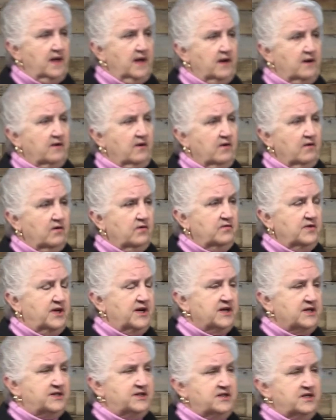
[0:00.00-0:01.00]
and our
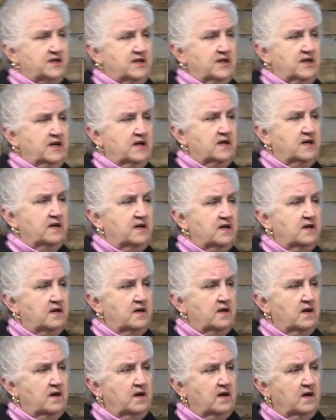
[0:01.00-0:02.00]
own destiny,
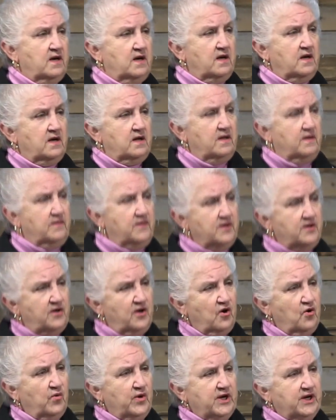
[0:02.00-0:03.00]
the
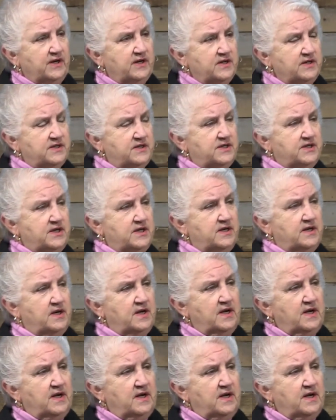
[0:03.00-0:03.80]
knowingness.